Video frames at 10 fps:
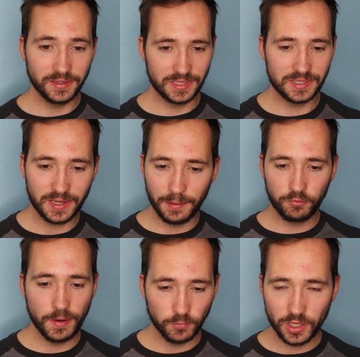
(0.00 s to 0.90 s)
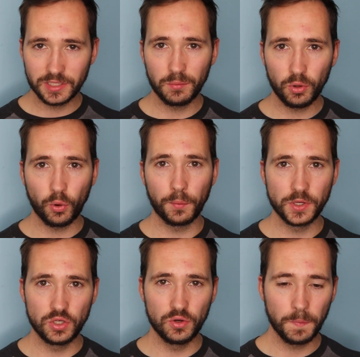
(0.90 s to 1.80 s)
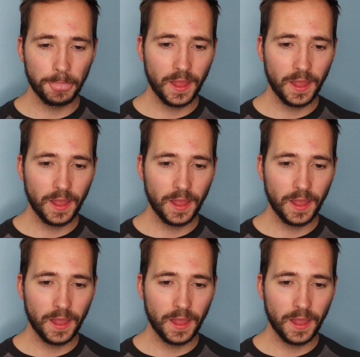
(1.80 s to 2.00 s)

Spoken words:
Is this time frame reasonable, or would you